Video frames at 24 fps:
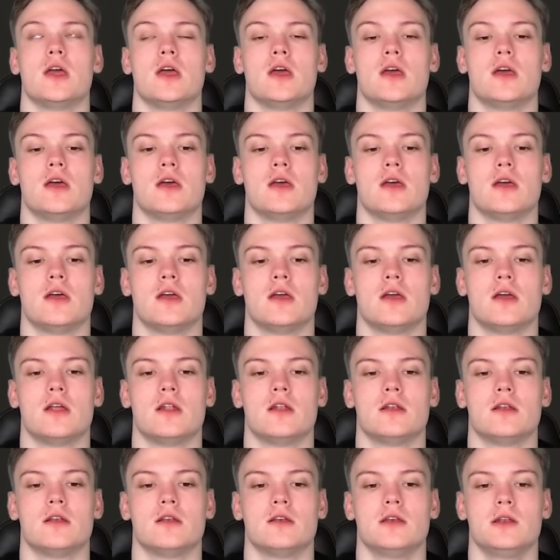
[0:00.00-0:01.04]

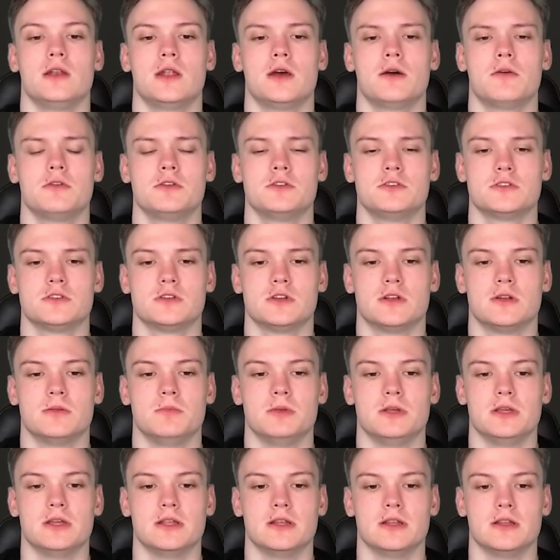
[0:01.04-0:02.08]
And now we're just gonna
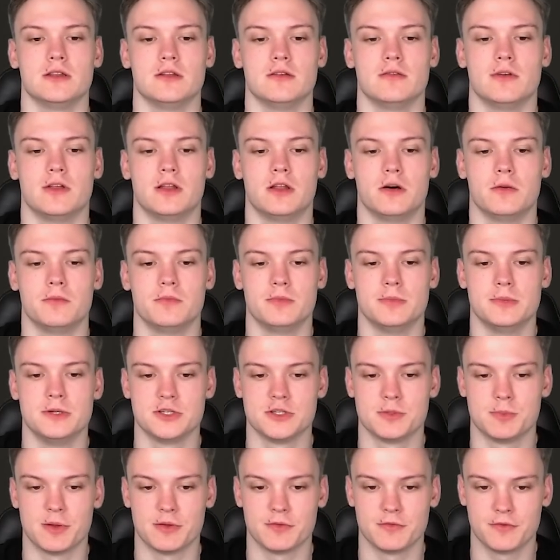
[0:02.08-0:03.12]
be getting developed.
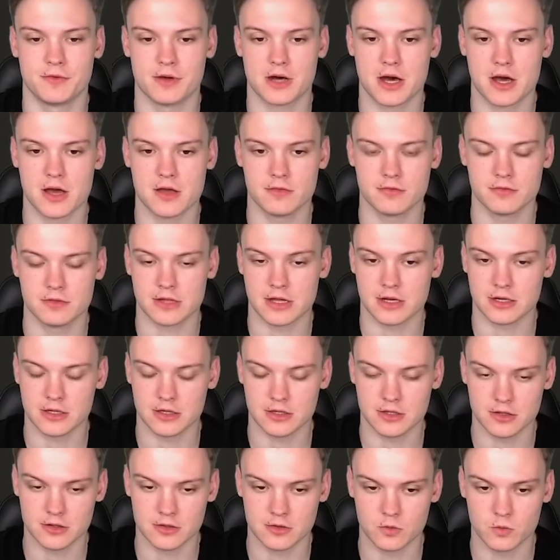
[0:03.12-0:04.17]
Bishop f5,
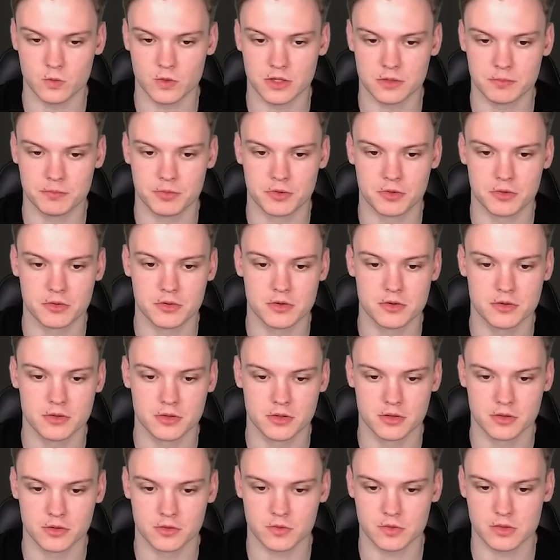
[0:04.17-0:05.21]
targeting the weak
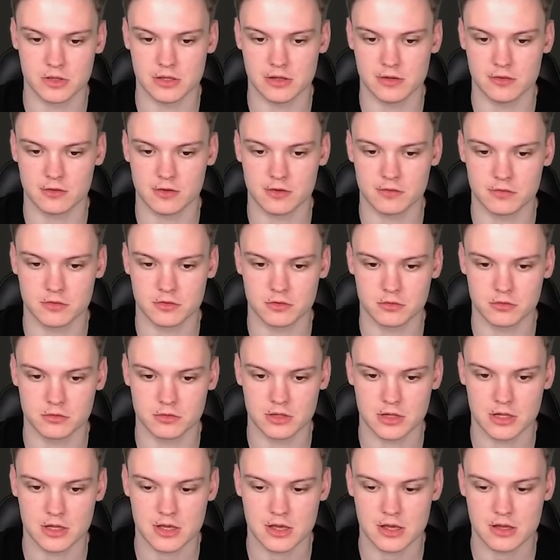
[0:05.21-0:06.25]
pawn. Queen d7, rook
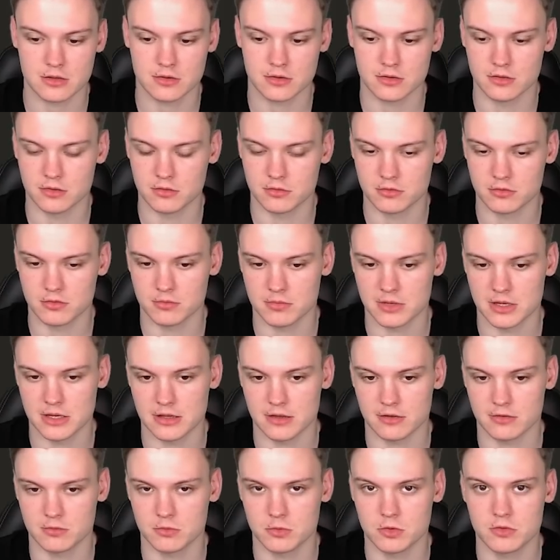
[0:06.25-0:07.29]
d8. Those are my
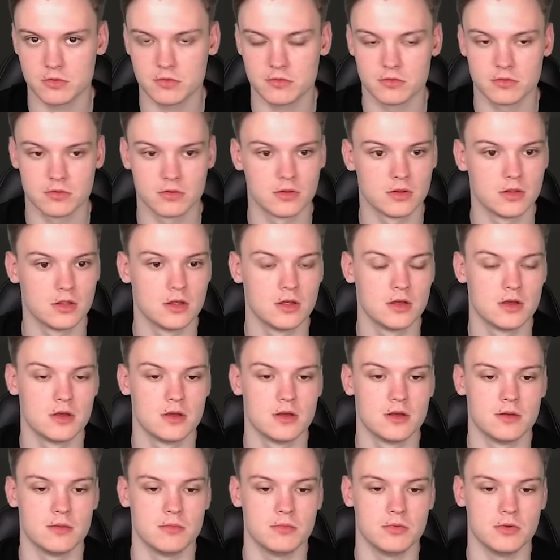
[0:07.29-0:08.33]
next moves.
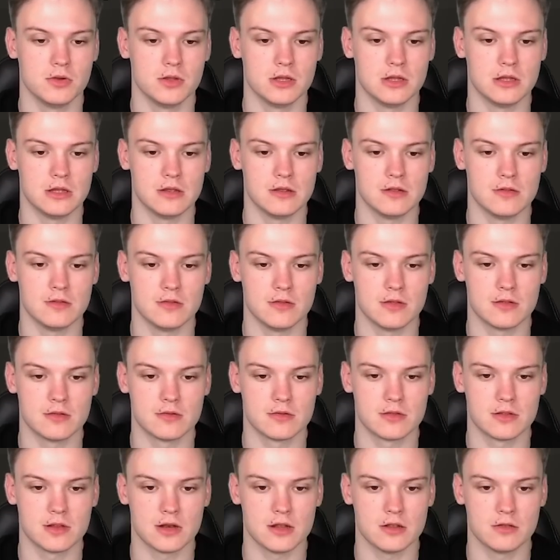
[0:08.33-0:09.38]
Pretty easy and
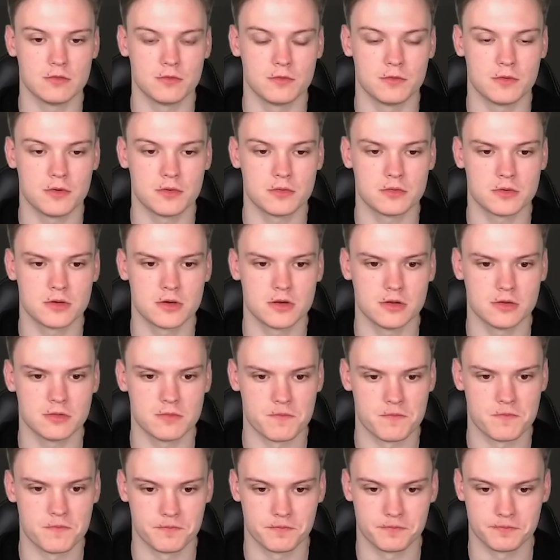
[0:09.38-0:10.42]
straightforward.